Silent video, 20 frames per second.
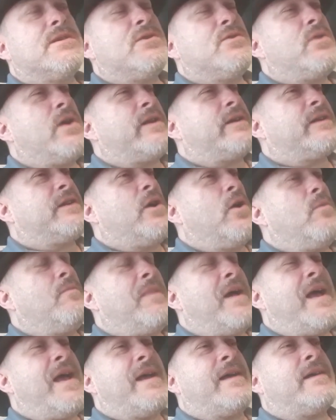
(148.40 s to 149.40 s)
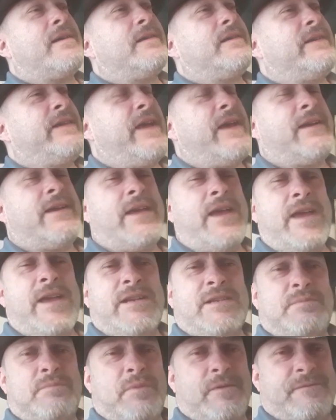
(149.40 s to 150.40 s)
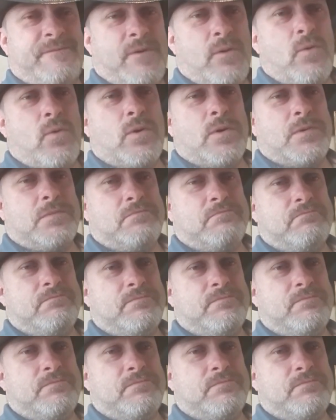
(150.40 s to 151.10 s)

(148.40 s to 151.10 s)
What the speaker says: got to go back decades before.